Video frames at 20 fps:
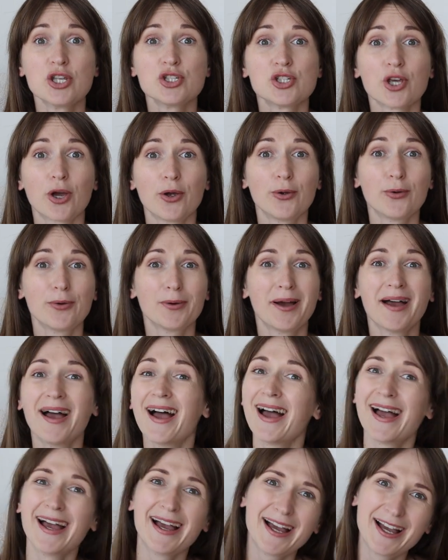So
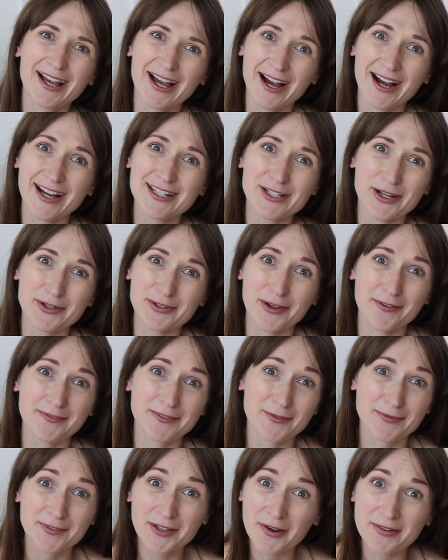I don't know
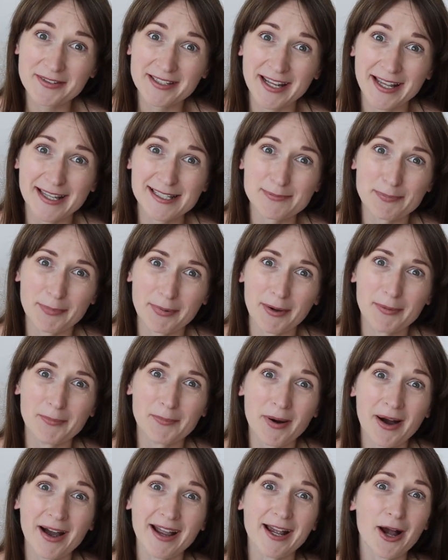if you've noticed, but
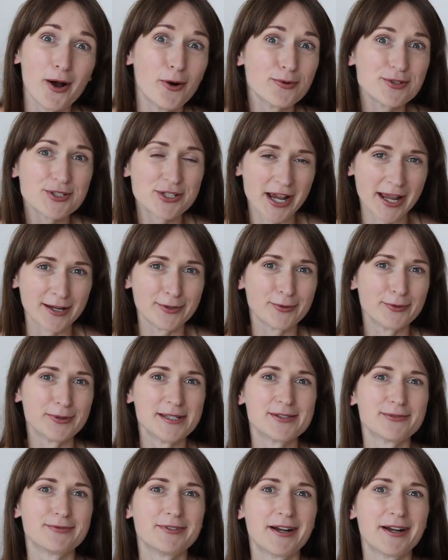my whole channel is